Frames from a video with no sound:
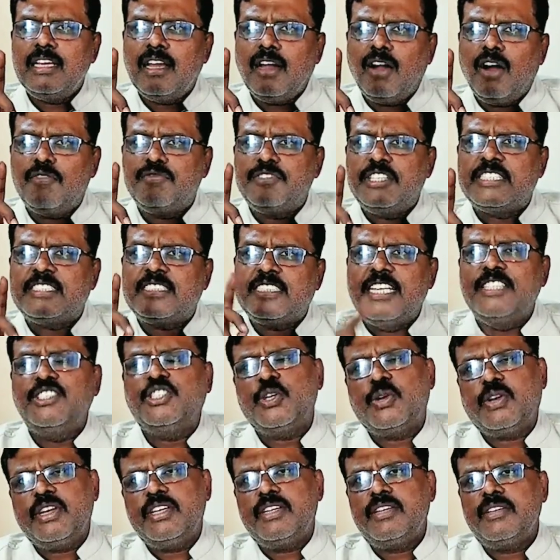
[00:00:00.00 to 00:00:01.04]
of this
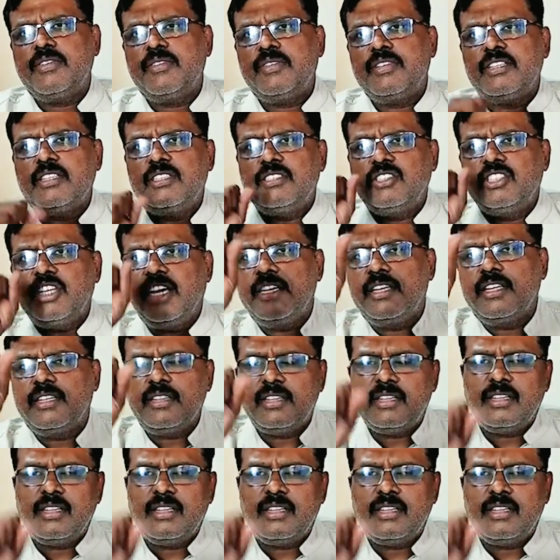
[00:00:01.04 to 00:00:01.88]
century. Jai Hind.